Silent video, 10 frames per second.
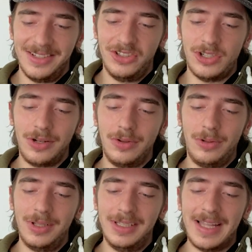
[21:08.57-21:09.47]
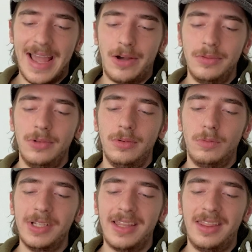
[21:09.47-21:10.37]
Jungle, noun,
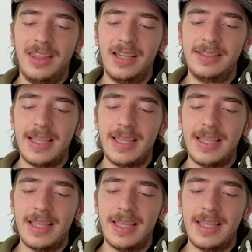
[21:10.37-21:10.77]
1. A thick,